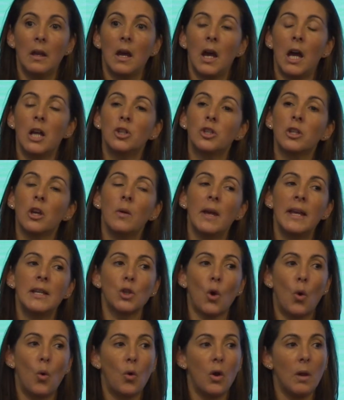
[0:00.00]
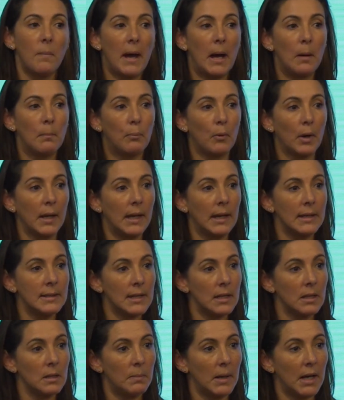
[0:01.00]
And so it's all about breaking
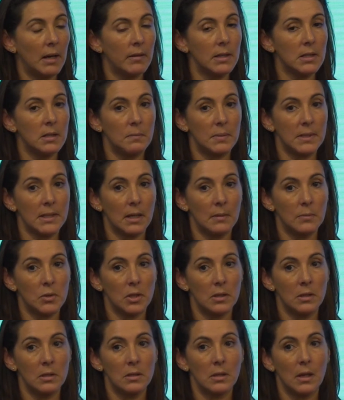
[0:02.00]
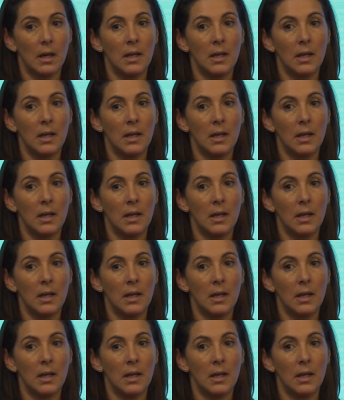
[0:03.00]
down the barriers and perceptions,